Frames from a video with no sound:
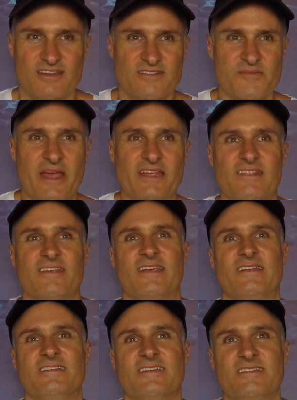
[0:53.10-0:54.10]
the
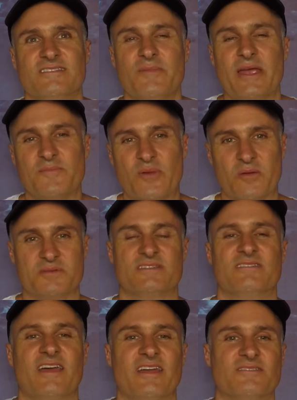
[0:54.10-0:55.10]
main purpose
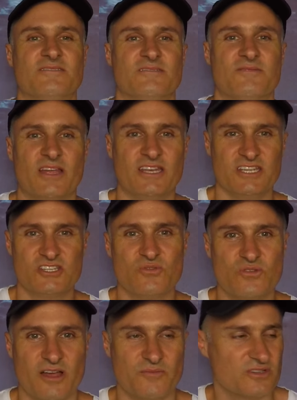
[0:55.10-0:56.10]
of that
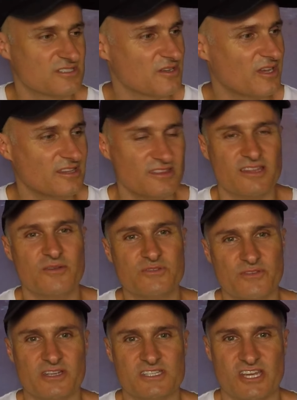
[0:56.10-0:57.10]
initial gun was it was
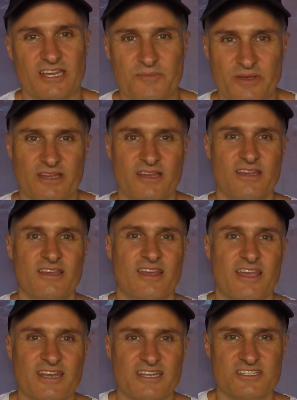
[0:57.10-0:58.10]
very cheap,
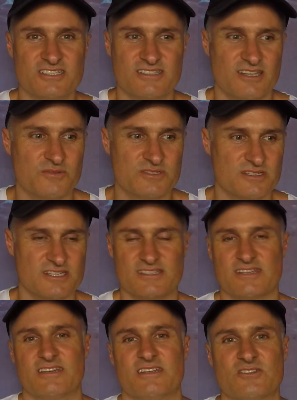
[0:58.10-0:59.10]
and it was
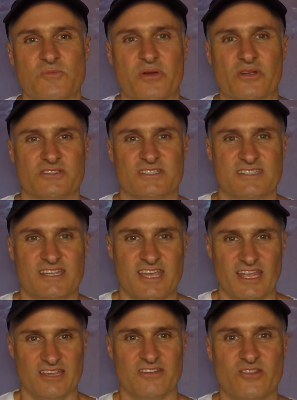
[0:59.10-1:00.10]
just an initial purchase to
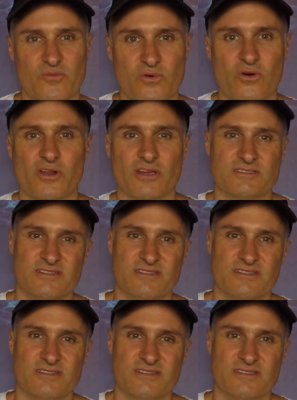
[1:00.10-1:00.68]
get you in the water.